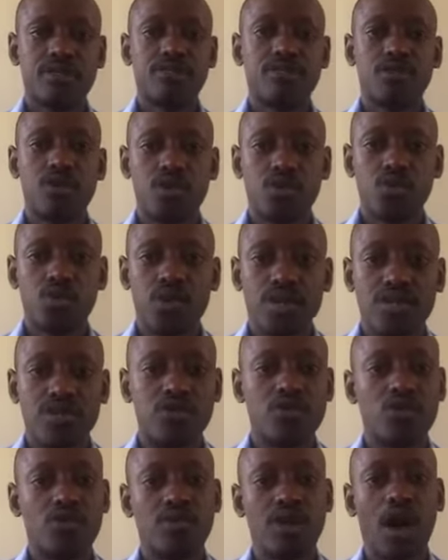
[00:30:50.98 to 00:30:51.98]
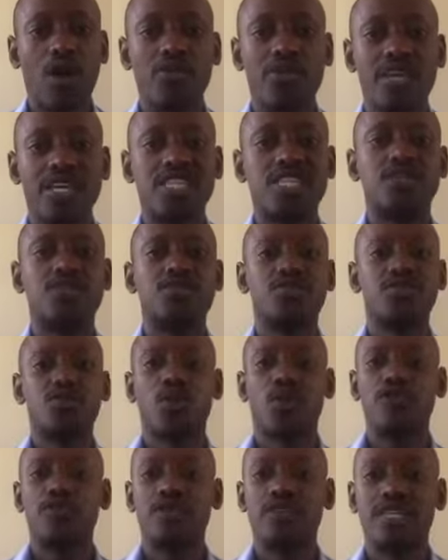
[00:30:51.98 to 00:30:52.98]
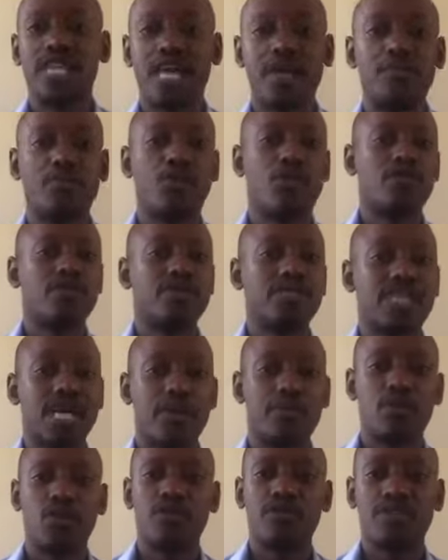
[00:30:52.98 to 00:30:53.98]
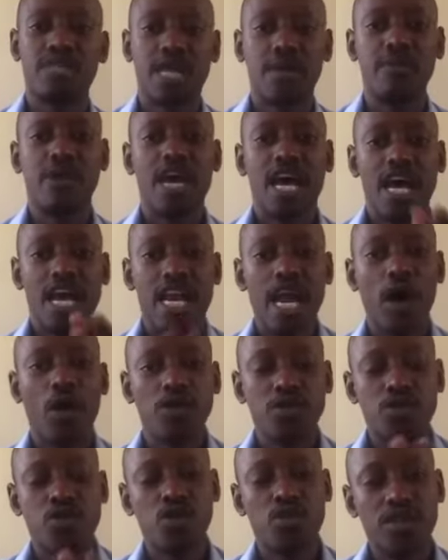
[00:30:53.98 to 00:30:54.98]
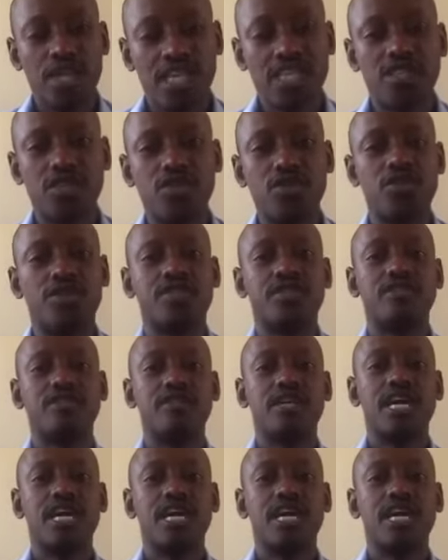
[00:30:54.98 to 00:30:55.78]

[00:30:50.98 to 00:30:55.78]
Don't wait. You know, now the excuse is COVID time. Now is not the excuse.